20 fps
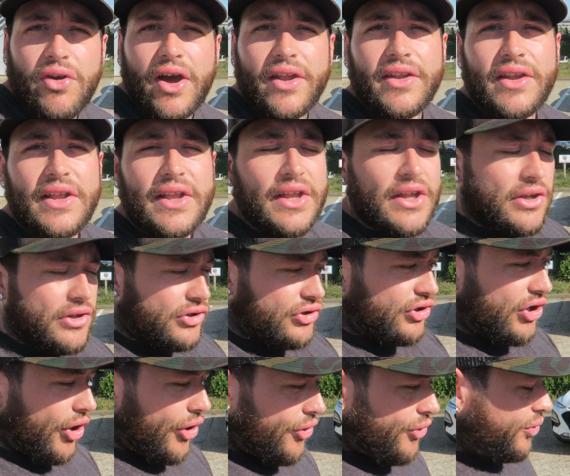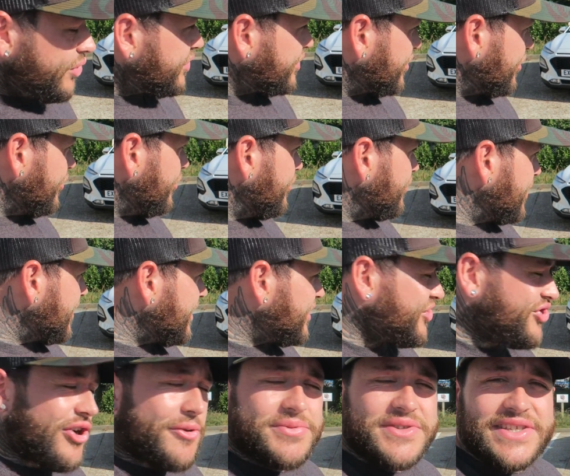run, go to the
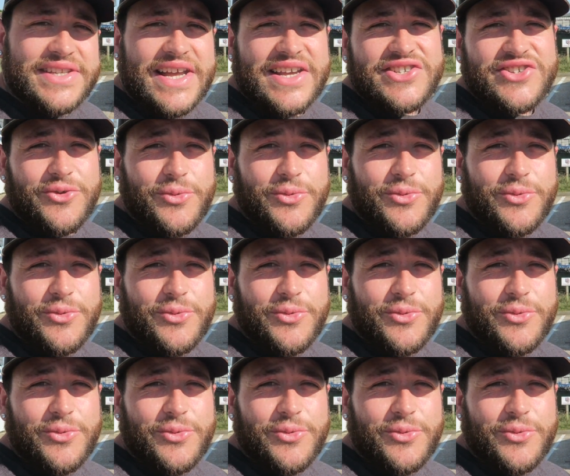shops and that.